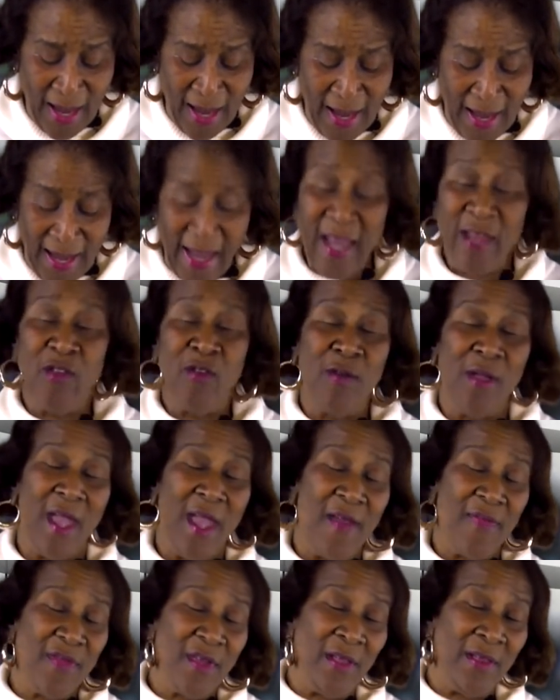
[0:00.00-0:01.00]
And you
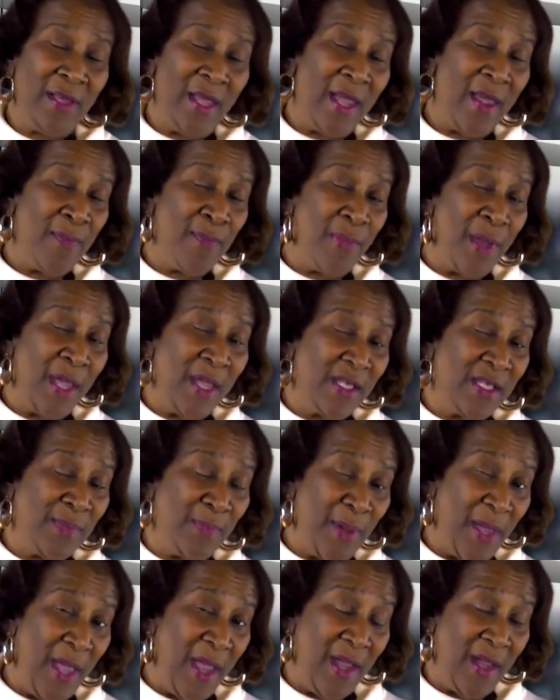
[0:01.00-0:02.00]
have the lead-based
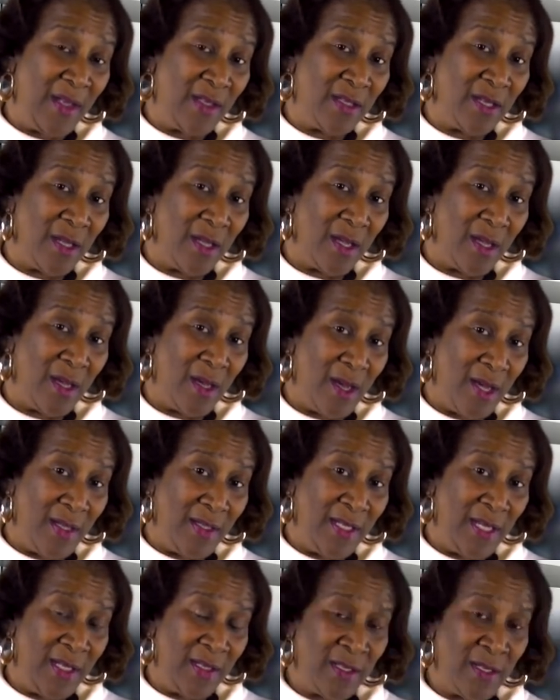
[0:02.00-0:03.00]
paint
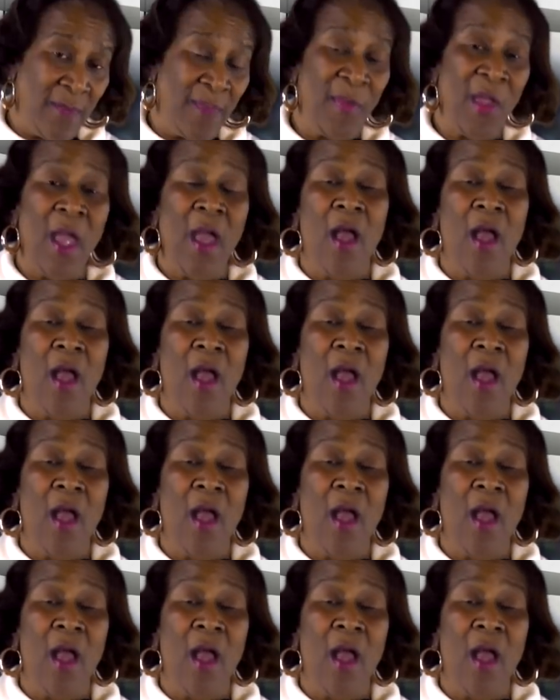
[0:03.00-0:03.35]
addendum.